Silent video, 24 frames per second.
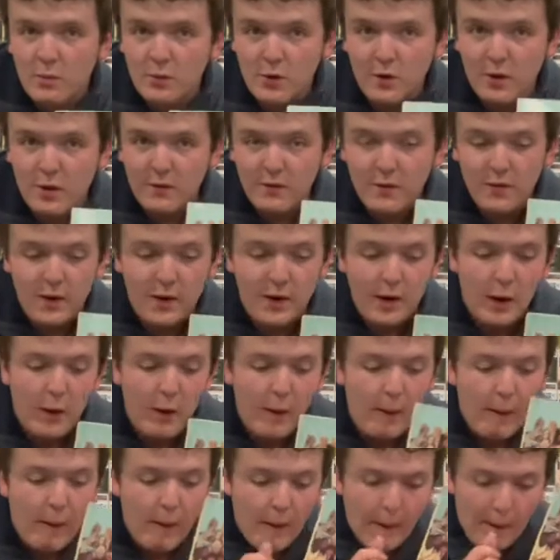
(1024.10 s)
you're going to find out.
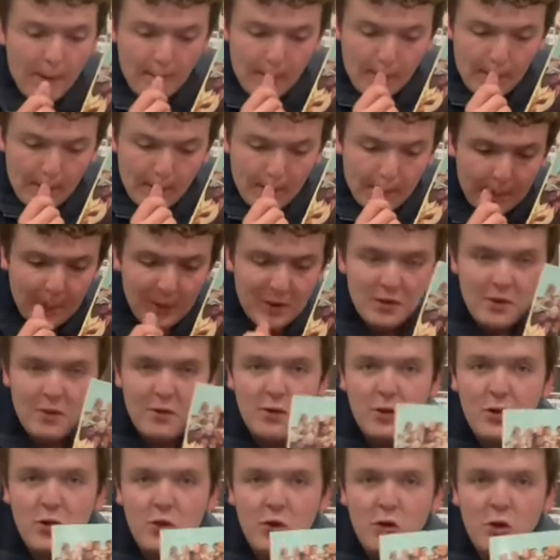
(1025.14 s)
This is
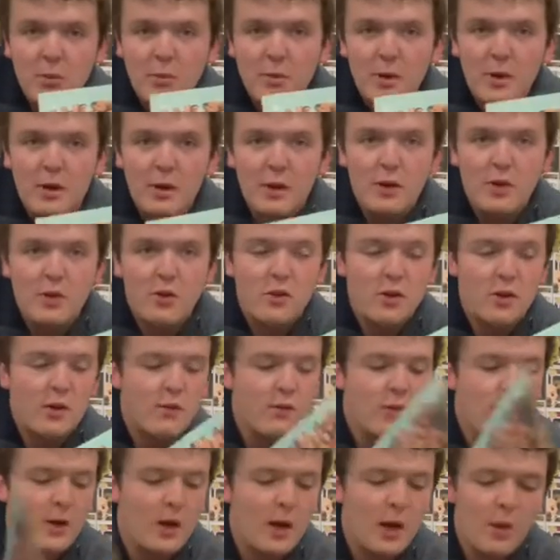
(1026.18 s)
a German edition of
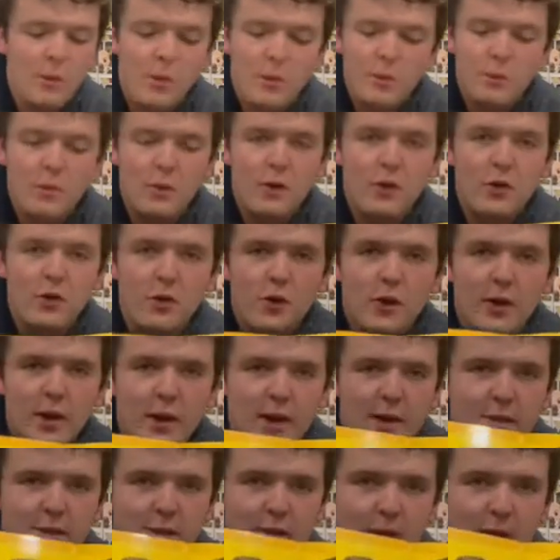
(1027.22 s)
the album. I'll show you
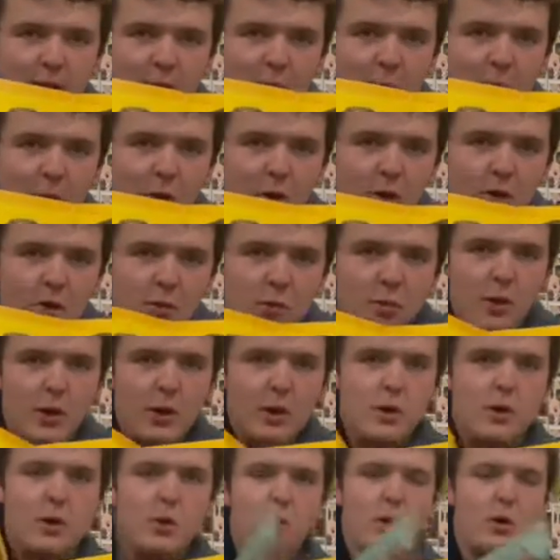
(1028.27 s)
guys the label. It's pretty
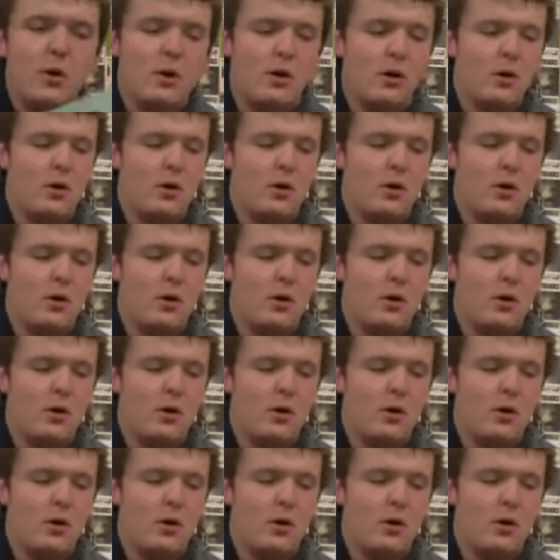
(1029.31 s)
cool.